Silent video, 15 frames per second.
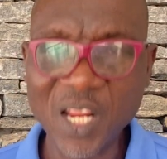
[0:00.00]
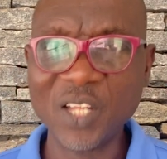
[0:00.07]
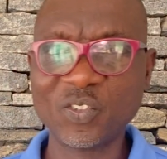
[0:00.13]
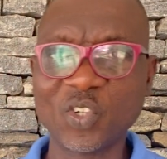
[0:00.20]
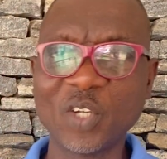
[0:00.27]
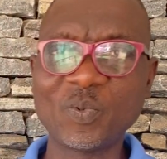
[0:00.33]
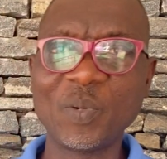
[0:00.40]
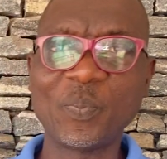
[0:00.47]

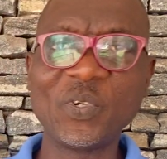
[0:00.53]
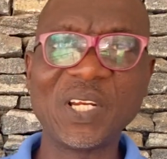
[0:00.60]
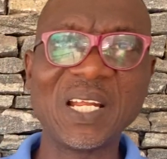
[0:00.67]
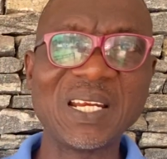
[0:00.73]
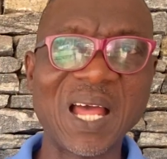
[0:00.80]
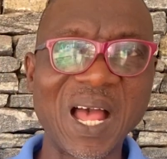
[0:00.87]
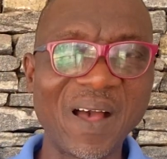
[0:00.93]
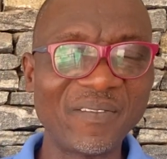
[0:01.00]
such people then
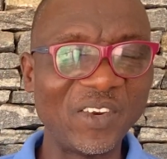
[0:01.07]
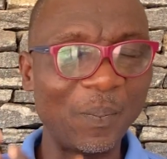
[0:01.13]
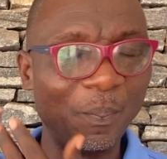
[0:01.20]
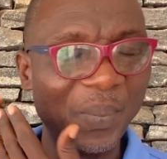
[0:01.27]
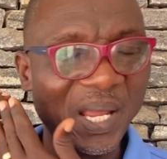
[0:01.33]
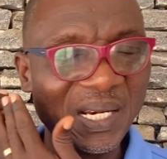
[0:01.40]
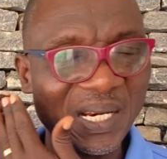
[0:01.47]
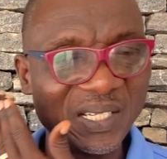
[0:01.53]
have
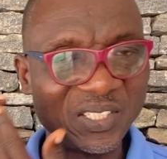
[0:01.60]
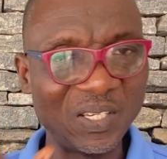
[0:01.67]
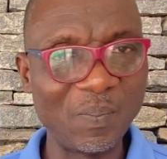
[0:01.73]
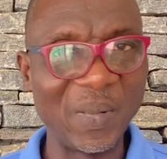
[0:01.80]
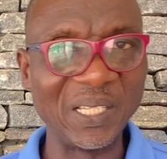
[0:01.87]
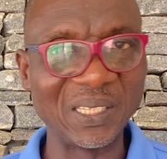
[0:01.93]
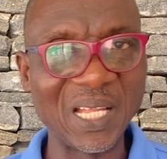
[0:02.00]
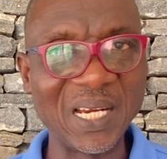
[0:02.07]
dependency
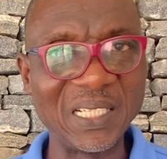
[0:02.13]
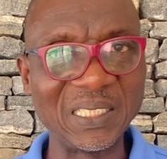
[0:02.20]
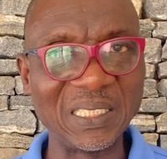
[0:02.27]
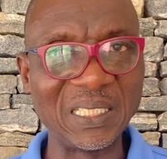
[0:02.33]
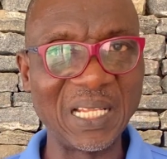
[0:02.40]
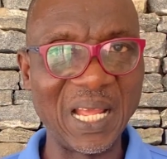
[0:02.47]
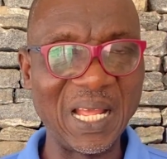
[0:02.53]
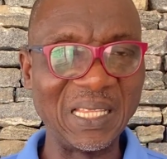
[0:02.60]
mentality,
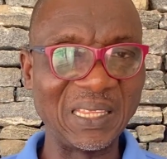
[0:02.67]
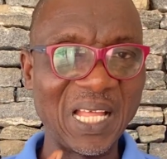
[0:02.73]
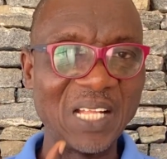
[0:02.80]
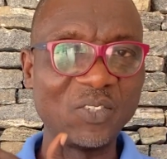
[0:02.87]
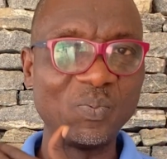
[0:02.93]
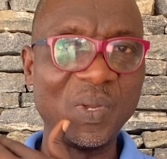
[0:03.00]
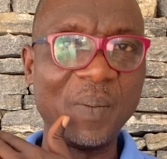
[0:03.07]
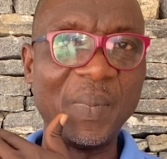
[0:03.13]

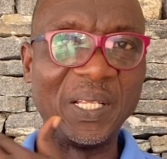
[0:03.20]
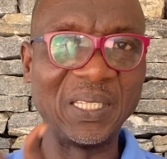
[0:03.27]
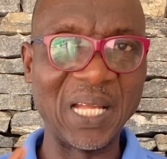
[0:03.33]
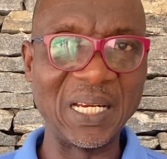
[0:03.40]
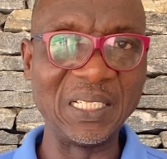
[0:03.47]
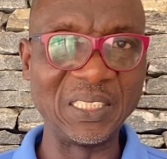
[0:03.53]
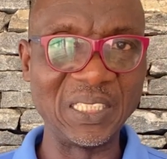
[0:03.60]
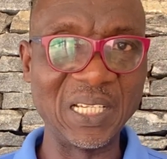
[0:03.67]
entitlement
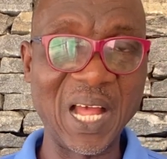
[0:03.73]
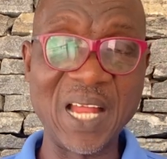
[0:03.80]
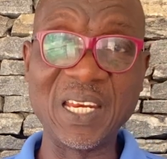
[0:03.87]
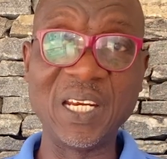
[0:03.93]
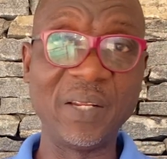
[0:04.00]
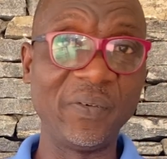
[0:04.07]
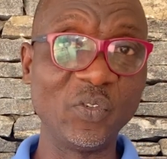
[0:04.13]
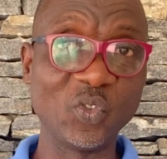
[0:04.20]
mentality, and they
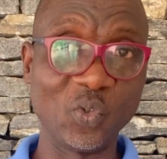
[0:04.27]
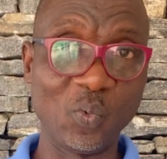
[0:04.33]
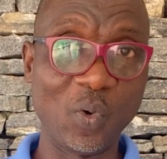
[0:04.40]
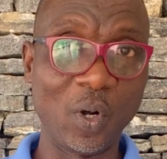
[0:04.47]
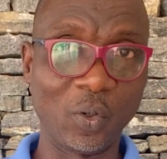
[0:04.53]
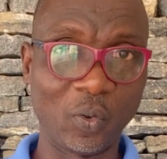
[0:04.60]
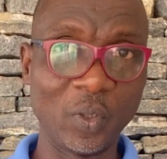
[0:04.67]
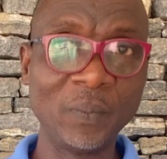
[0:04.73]
refuse to
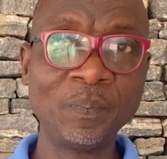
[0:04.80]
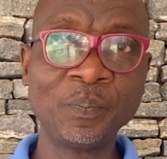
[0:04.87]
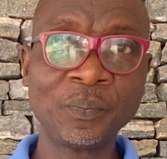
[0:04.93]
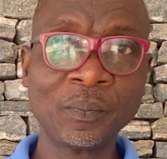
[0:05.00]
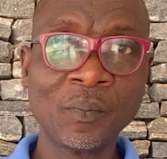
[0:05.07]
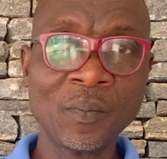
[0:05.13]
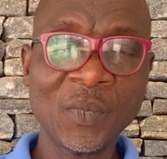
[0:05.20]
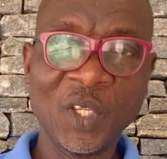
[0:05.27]
work.
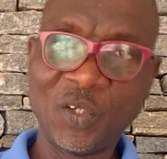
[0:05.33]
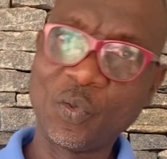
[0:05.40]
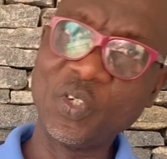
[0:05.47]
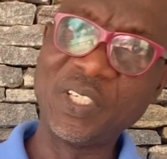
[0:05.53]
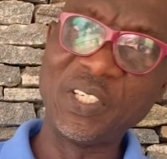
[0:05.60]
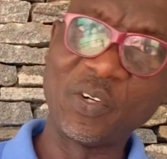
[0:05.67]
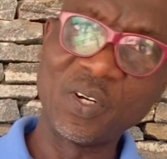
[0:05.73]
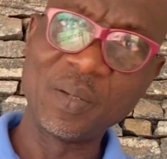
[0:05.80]
So the
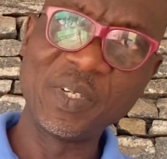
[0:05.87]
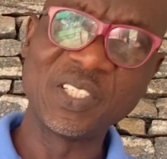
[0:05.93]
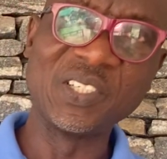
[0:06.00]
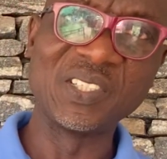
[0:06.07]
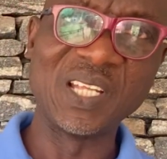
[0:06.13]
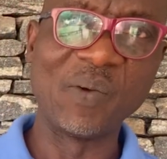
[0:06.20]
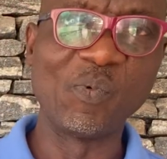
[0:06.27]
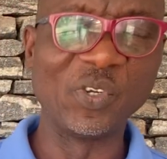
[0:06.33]
economic
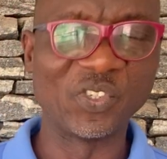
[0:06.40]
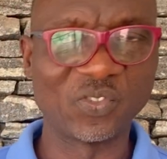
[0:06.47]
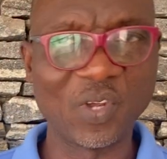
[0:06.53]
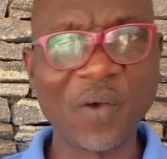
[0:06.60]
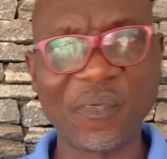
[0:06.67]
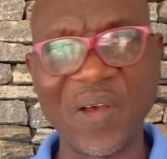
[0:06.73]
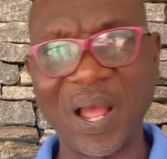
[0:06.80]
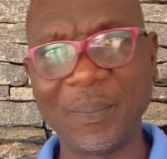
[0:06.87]
system will
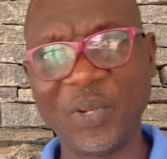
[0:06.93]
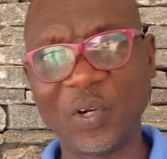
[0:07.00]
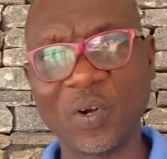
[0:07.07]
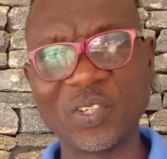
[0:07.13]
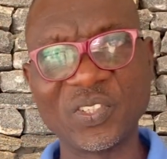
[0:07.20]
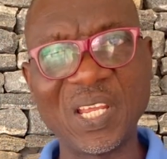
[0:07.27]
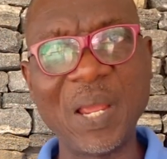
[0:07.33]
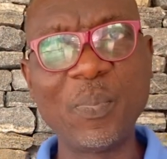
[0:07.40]
suffer
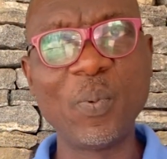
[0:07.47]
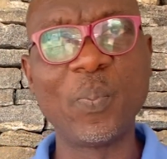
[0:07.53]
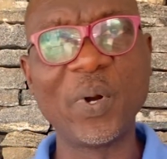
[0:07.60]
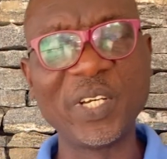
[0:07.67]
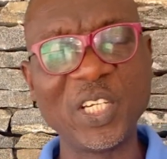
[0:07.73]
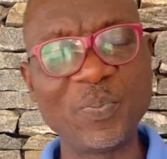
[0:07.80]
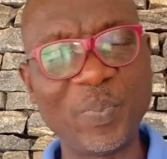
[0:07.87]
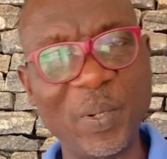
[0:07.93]
because
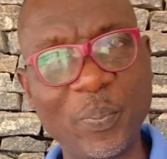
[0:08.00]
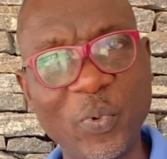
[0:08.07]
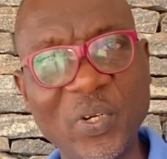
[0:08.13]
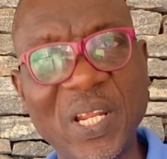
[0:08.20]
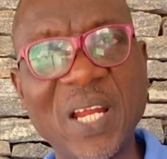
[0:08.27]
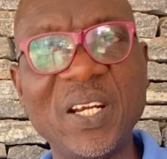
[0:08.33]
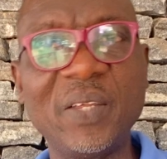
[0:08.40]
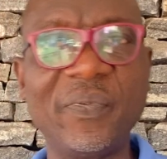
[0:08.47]
able-bodied people
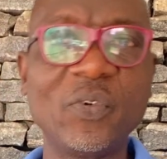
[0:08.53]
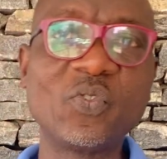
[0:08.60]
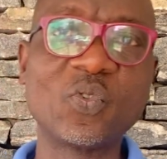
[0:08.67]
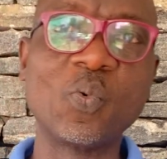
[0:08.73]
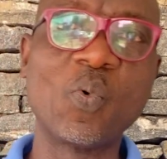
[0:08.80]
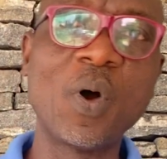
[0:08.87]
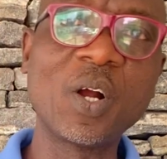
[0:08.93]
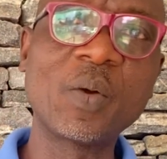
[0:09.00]
then refuse to
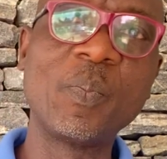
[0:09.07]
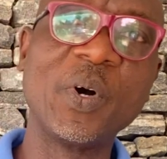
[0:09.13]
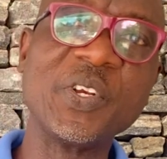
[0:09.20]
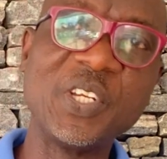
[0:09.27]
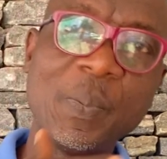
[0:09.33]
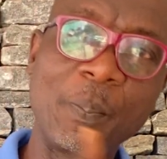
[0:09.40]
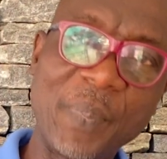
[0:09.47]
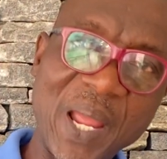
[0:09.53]
work but
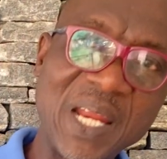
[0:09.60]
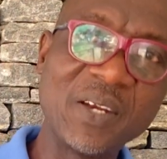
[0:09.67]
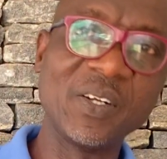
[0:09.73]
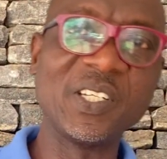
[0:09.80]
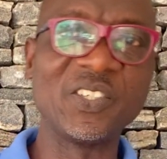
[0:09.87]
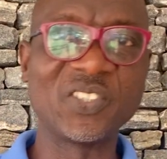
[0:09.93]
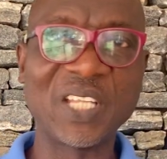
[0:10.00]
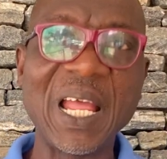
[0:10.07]
depend on the
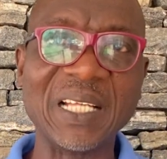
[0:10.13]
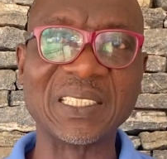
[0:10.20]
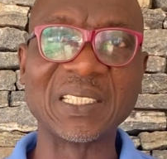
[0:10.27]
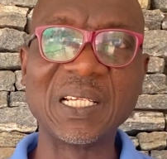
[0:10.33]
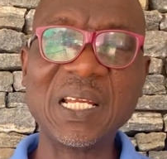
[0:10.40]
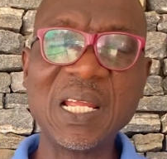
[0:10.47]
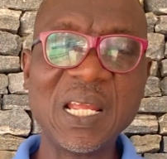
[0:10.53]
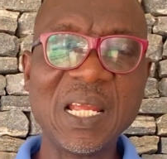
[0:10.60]
state.
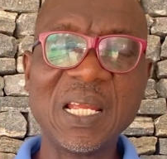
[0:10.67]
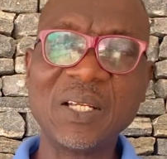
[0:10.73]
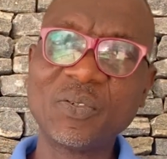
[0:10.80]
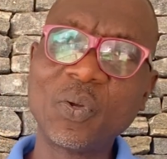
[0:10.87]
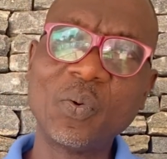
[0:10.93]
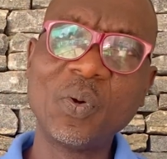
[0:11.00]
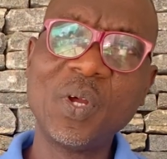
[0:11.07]
So